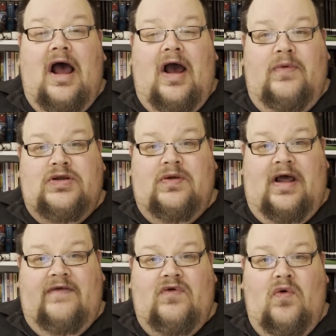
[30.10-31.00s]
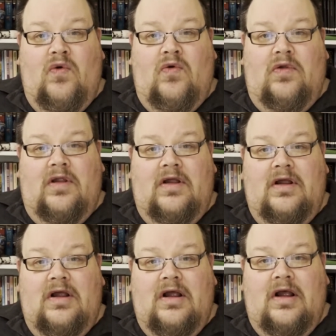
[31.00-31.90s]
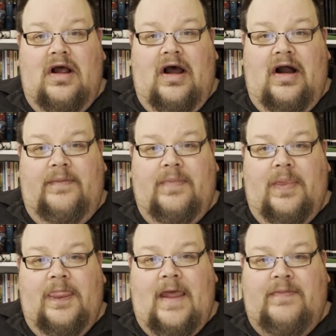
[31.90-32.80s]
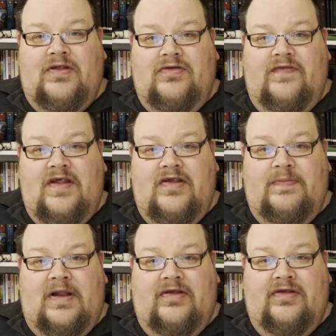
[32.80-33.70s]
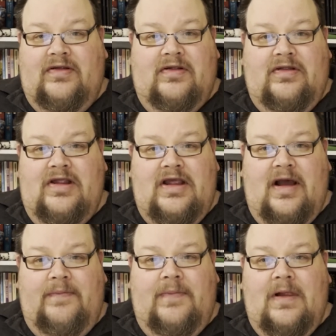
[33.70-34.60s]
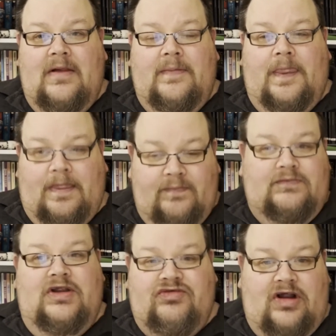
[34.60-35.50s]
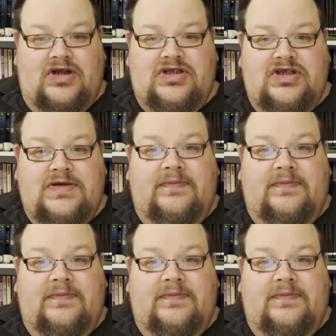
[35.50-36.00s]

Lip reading: which will have all episodes of this plus the introductions.